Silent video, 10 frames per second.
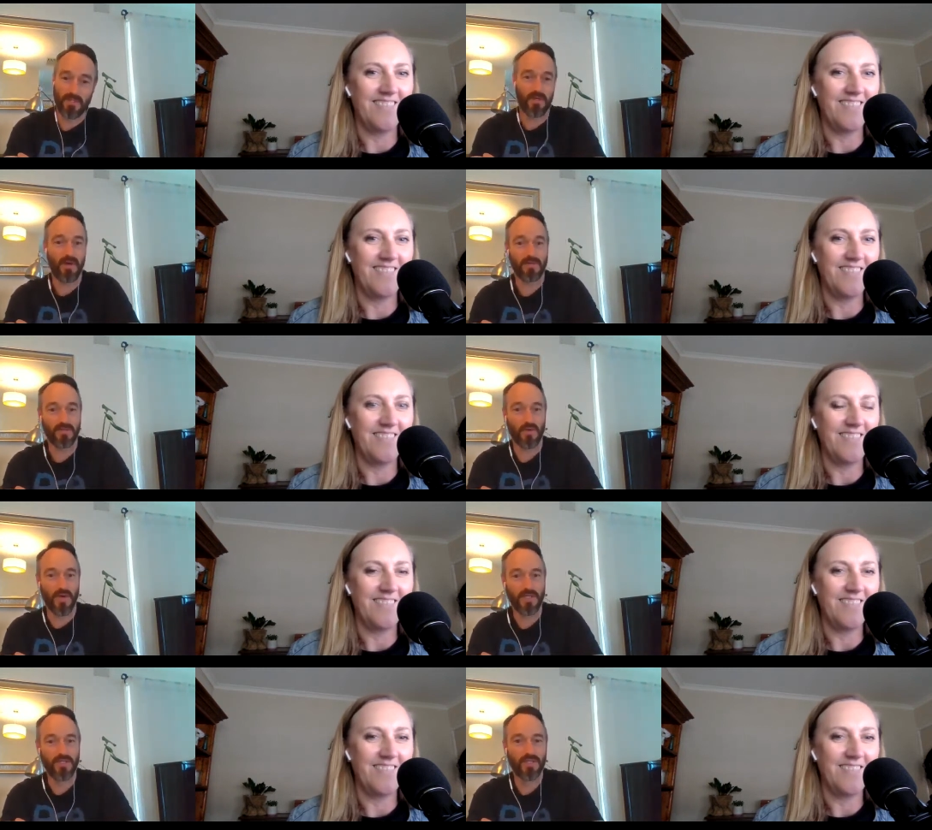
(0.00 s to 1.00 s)
Speaker 1: which is kind of
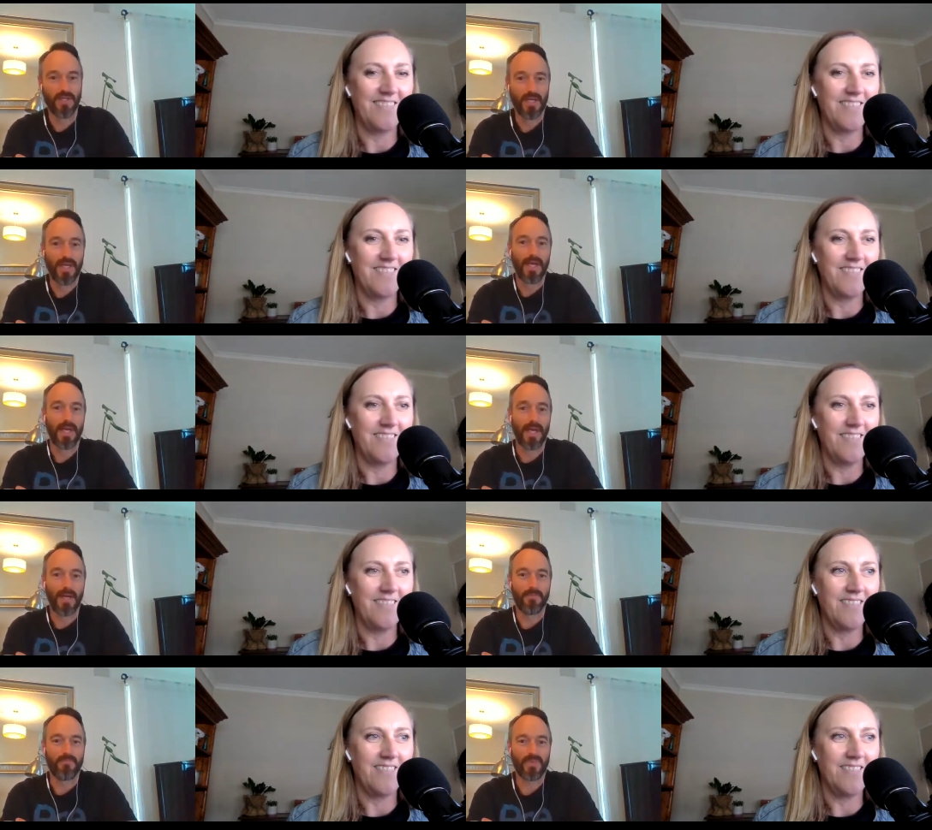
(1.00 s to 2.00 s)
strange.
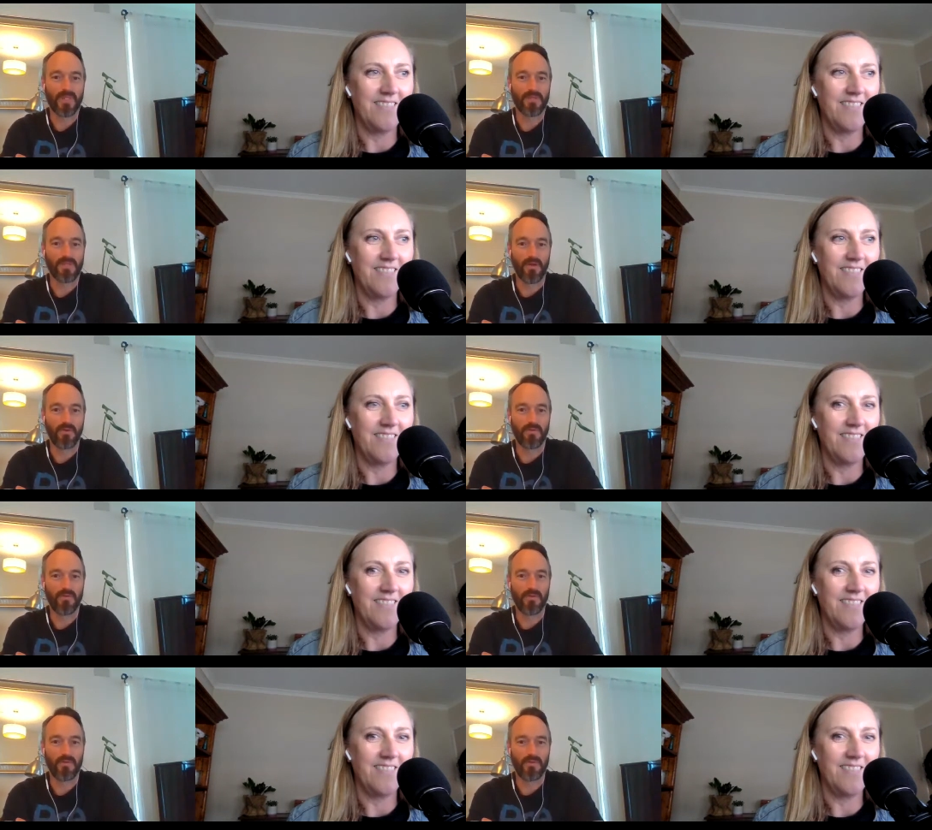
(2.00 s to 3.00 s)
Um,
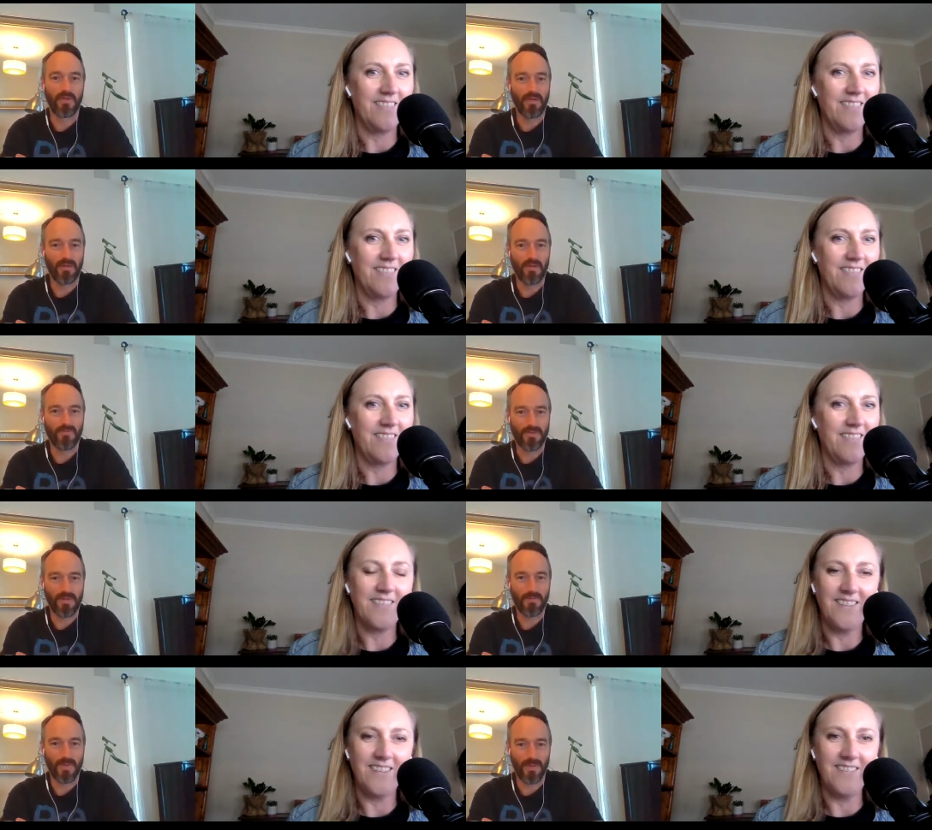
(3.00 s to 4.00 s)
so yeah, you have
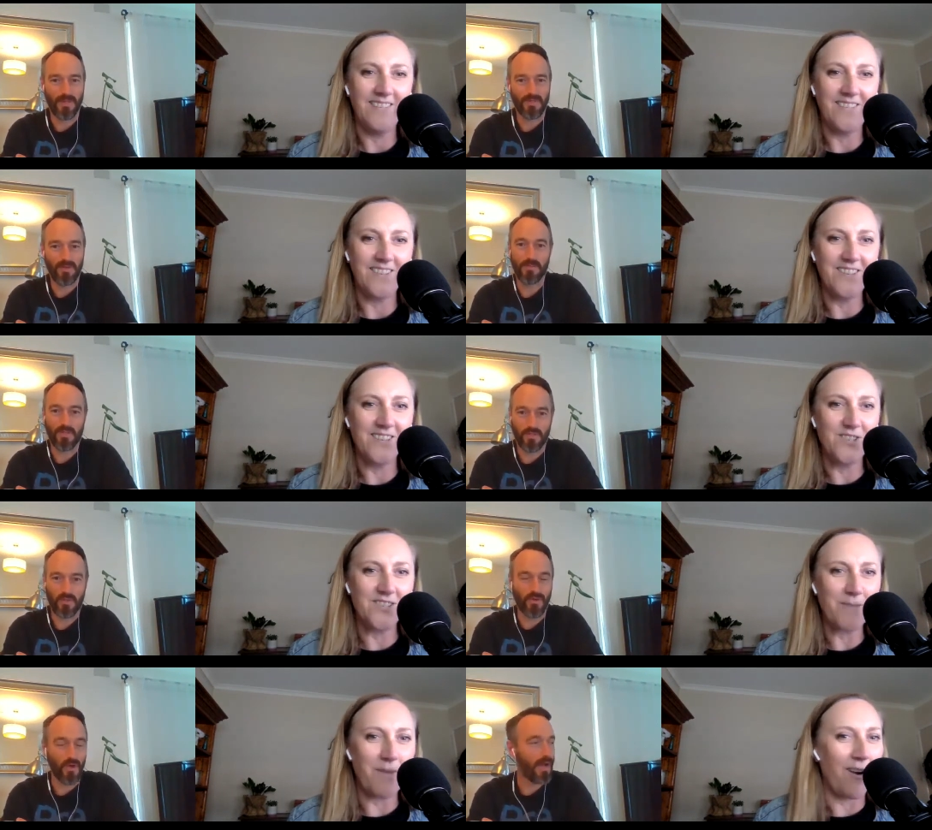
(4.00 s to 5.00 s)
to think about it. Hmm, did you
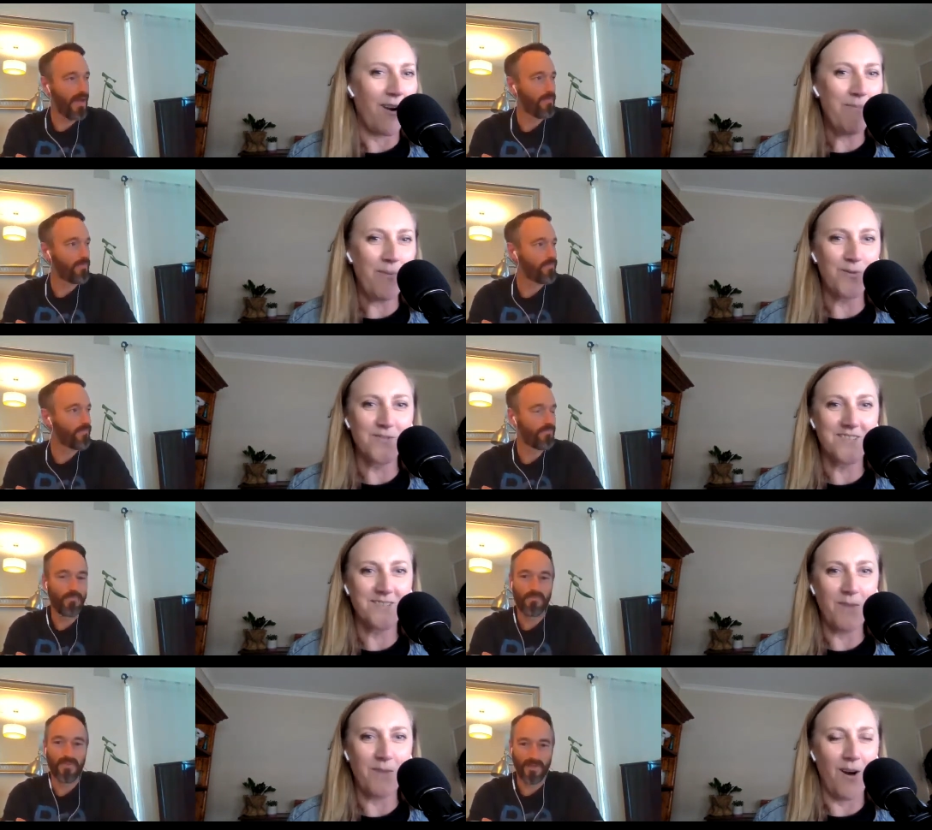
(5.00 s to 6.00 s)
see my
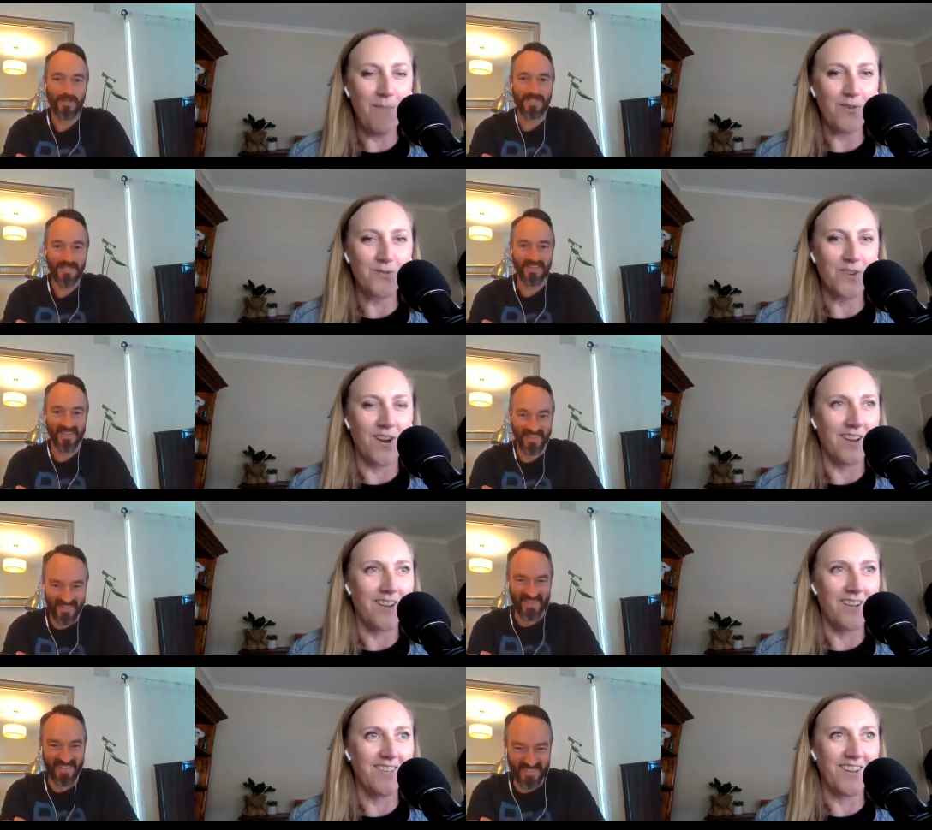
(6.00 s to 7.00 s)
eyeballs?
Speaker 2: My eyeballs were
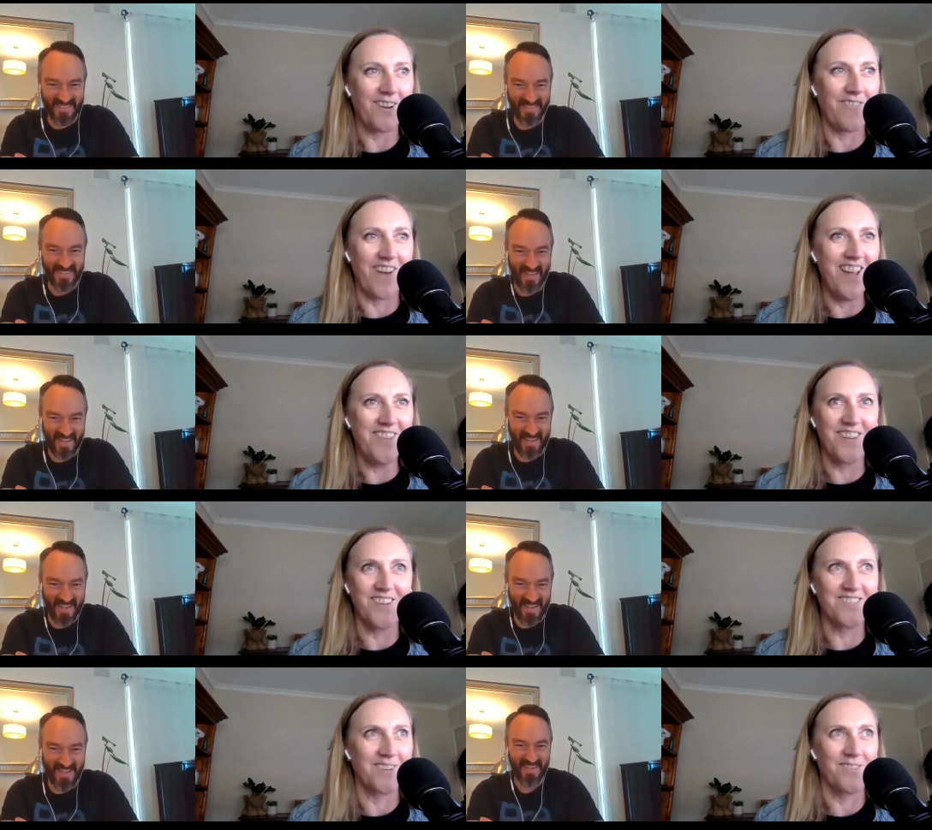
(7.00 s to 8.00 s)
going like around then.
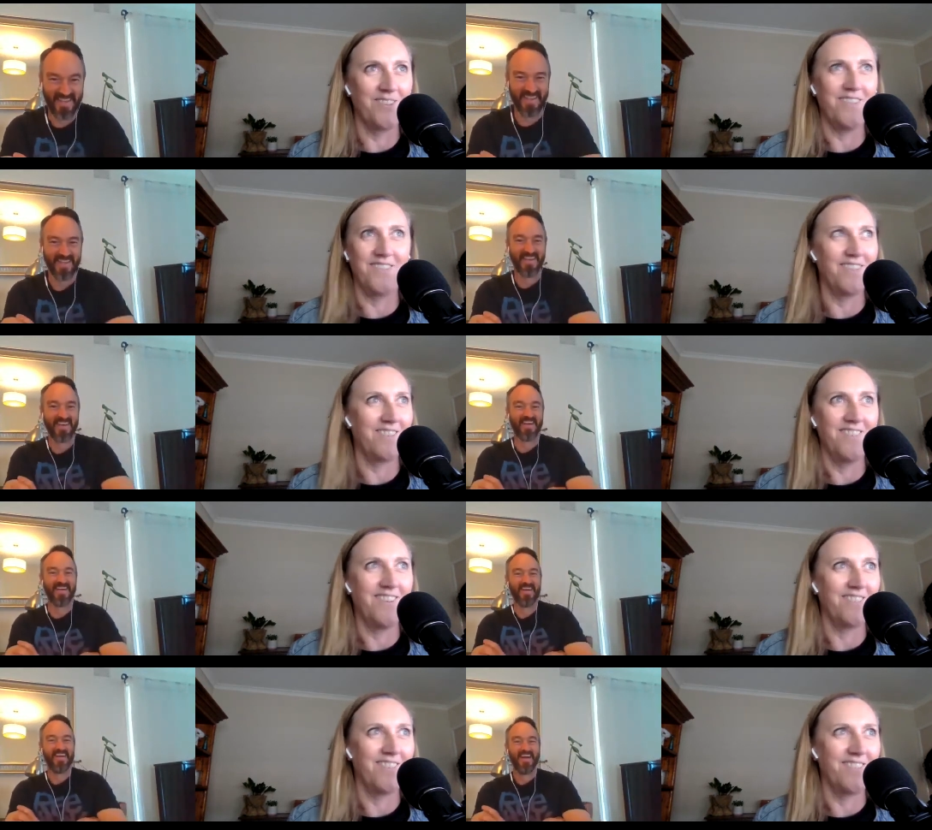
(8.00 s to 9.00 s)
I was like, whoa, whoa,
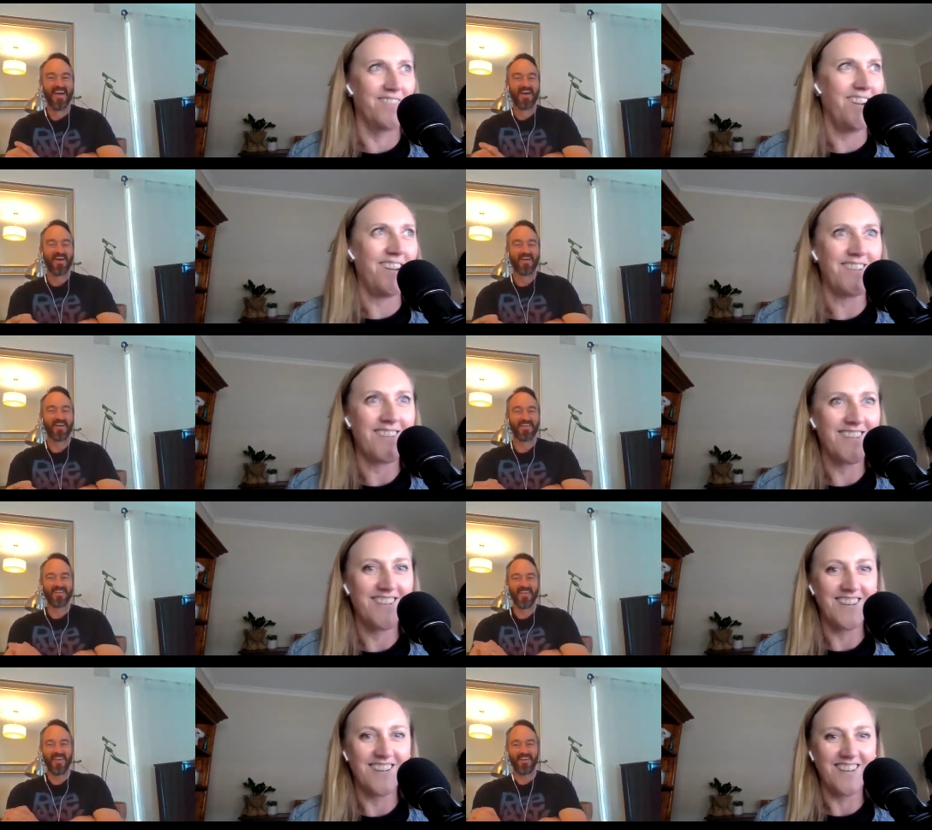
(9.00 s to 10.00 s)
whoa, whoa, what?
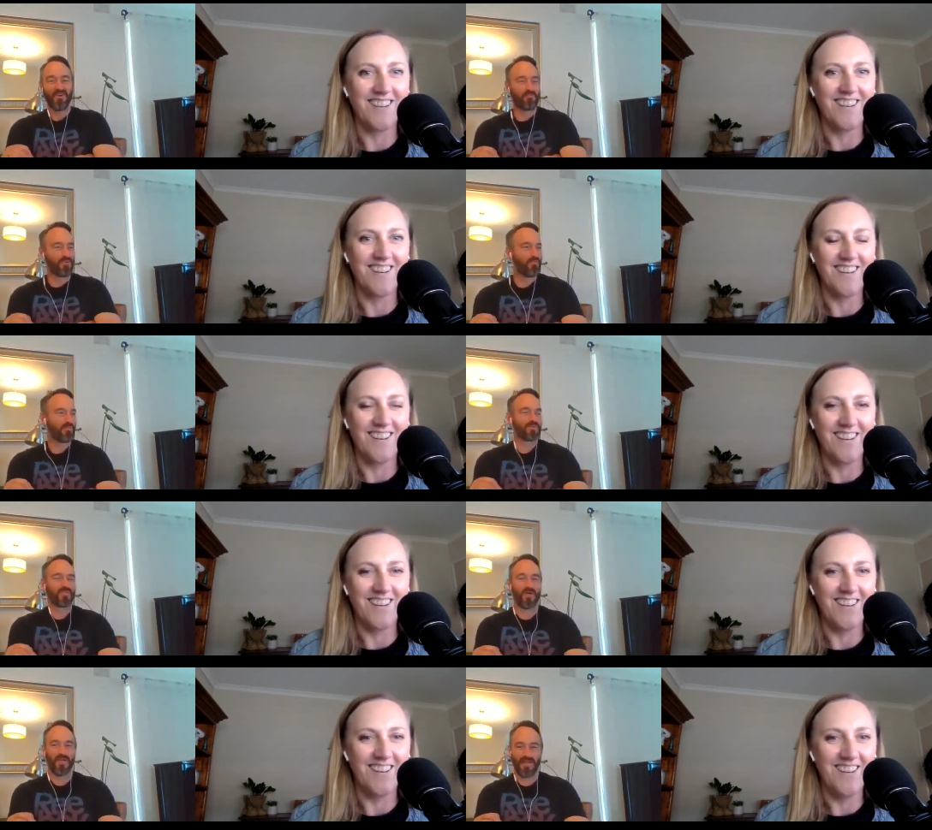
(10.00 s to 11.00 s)
Speaker 1: yeah, your
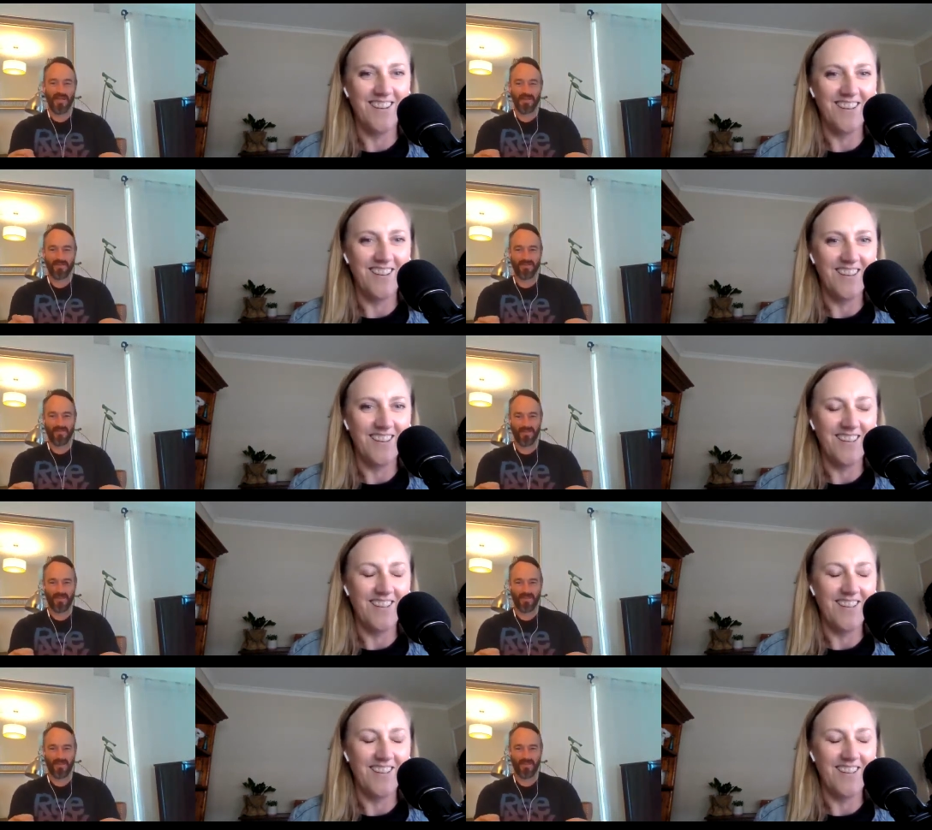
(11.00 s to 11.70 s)
pupils dilated. You're